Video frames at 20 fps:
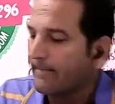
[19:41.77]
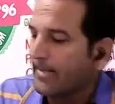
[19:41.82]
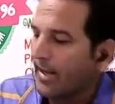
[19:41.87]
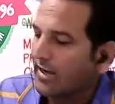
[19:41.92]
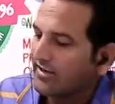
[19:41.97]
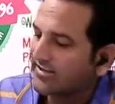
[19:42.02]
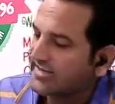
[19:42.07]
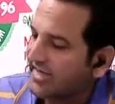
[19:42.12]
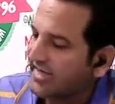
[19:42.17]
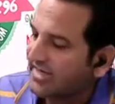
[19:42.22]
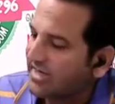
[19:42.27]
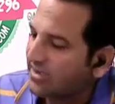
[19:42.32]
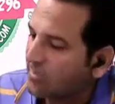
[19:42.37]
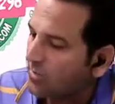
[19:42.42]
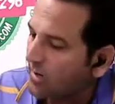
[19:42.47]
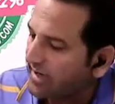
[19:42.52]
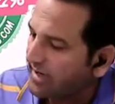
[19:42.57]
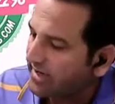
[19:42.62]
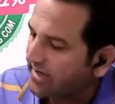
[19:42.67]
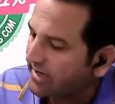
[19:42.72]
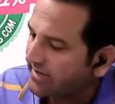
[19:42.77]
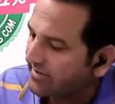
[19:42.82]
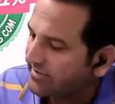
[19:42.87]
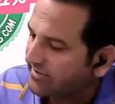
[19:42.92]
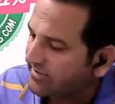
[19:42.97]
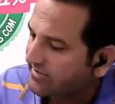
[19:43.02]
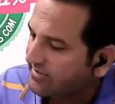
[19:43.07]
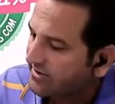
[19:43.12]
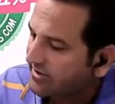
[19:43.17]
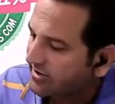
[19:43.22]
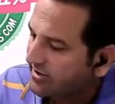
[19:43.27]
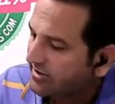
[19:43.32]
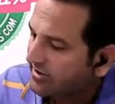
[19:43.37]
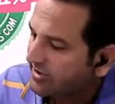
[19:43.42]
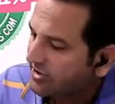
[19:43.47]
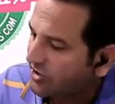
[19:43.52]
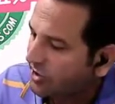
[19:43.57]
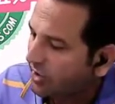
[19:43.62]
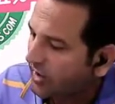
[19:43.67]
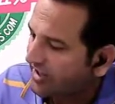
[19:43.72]
Second one is
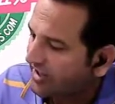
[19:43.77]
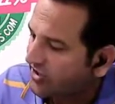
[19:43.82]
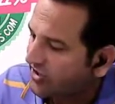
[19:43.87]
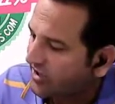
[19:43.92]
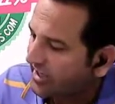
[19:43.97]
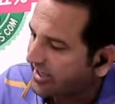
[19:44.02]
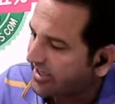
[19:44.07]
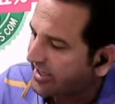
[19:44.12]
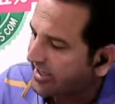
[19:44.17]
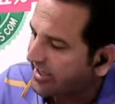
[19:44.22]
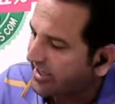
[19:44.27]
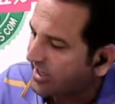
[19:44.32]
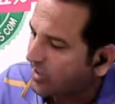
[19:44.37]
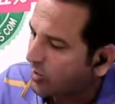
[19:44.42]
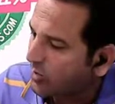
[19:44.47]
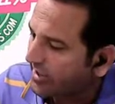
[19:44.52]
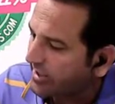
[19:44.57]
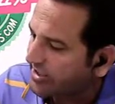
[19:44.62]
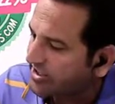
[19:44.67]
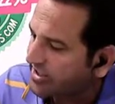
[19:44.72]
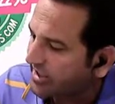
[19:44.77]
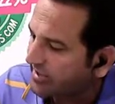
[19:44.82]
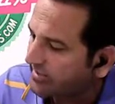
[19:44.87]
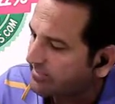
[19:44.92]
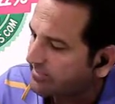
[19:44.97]
quadratic equation.